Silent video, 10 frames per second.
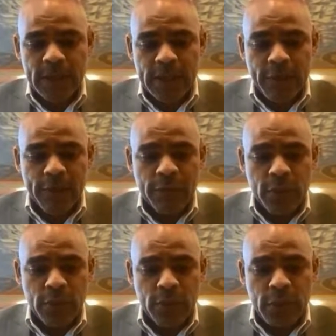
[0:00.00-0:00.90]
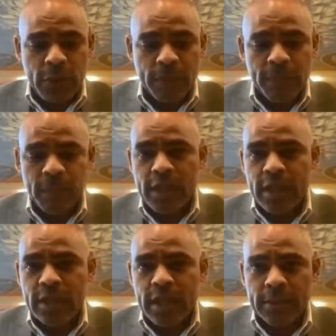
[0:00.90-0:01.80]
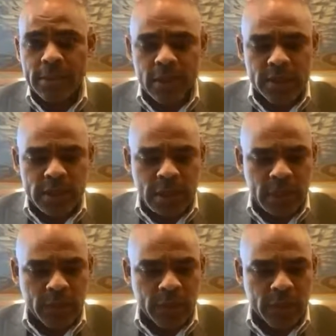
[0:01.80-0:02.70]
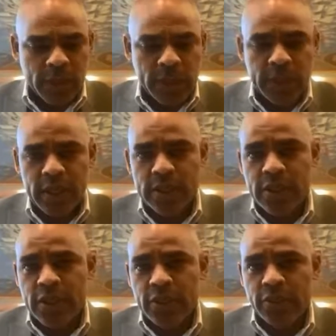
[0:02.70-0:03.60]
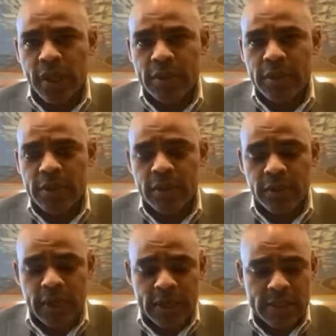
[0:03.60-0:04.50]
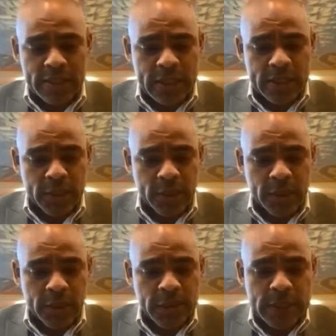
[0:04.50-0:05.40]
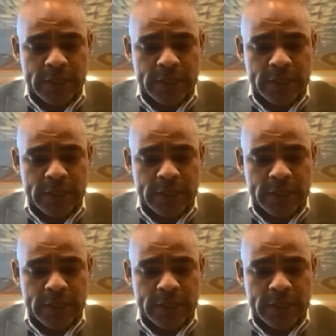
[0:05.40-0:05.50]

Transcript: There are a few um, key themes that uh, we were keen to just share with you uh, today as well.